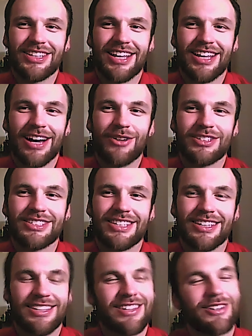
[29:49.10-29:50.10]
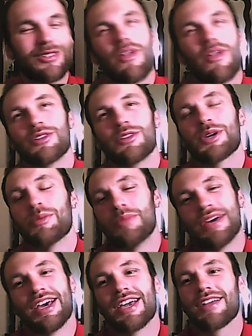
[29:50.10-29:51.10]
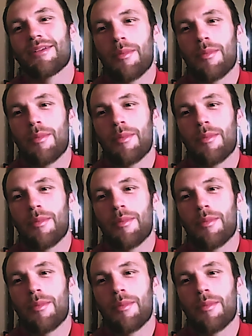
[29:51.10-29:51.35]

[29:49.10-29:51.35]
I would say, looking back,